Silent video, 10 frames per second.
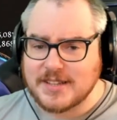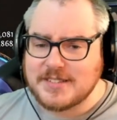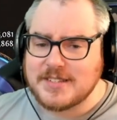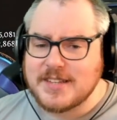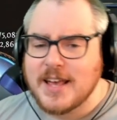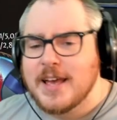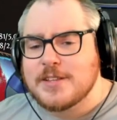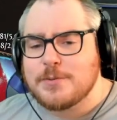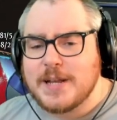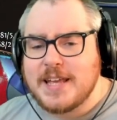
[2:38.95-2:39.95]
And this is
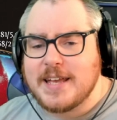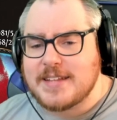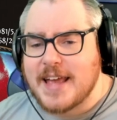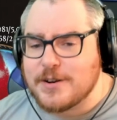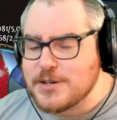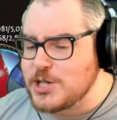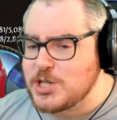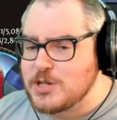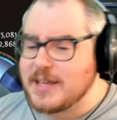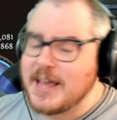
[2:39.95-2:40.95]
28 energy
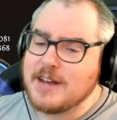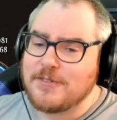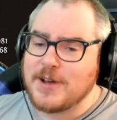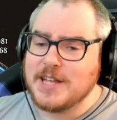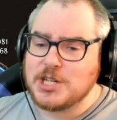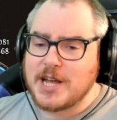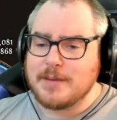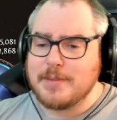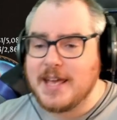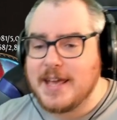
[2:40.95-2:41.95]
shield gain for each
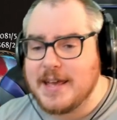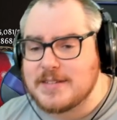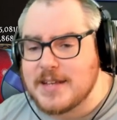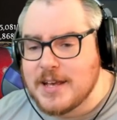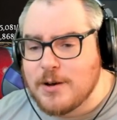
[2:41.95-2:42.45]
enemy hit